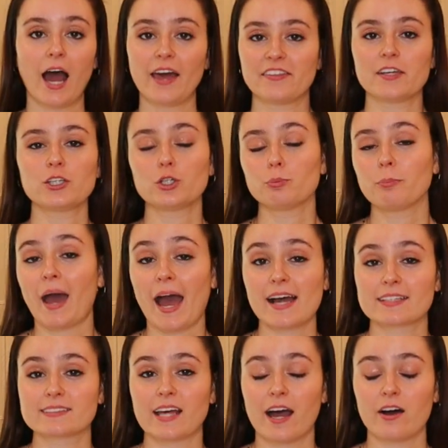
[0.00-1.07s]
I think you
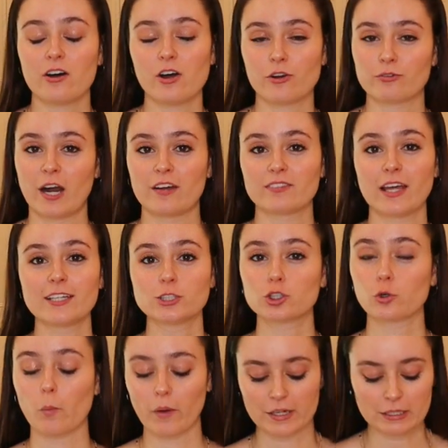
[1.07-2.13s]
max out around like
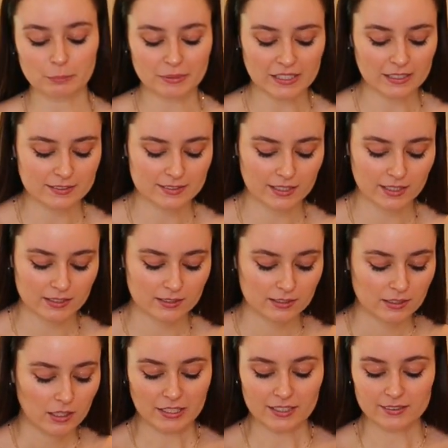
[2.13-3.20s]
20
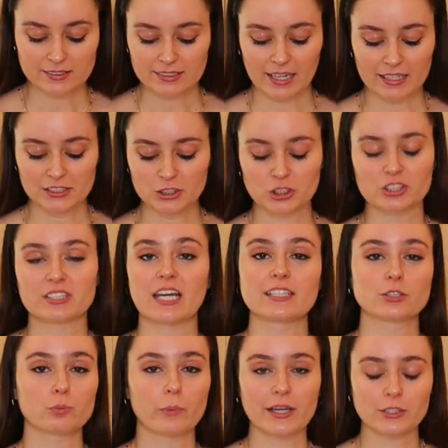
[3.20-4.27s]
pieces because then it just
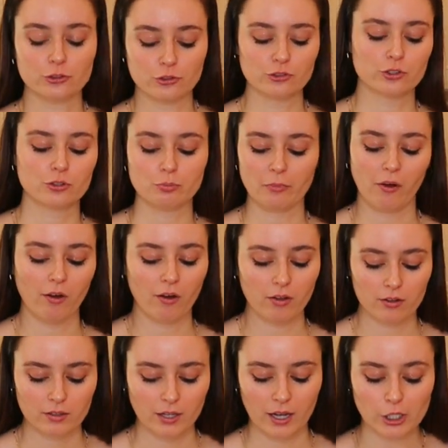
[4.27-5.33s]
gets way too
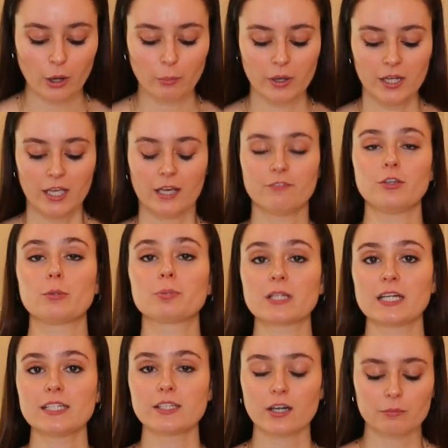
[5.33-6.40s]
small. So if you're
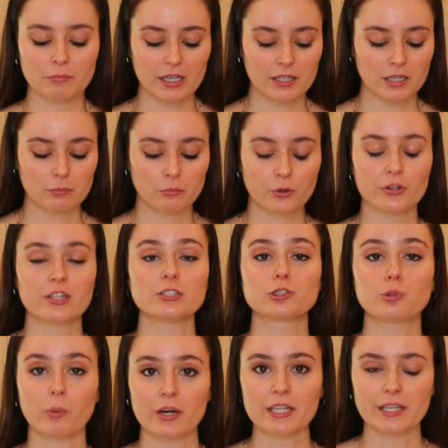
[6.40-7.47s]
planning on making more than
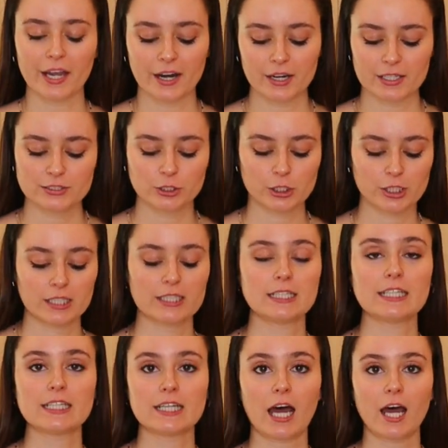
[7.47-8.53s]
20 carrots, you're gonna
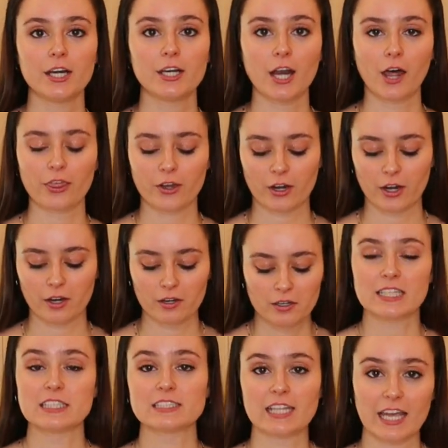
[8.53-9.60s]
need another
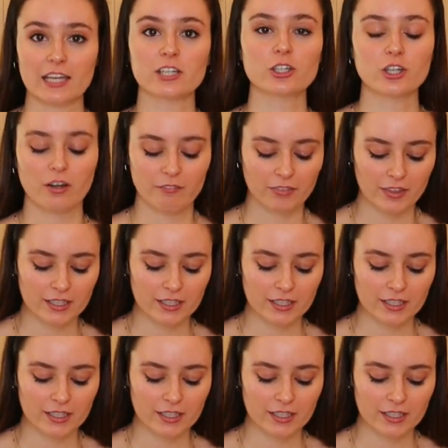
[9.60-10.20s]
container of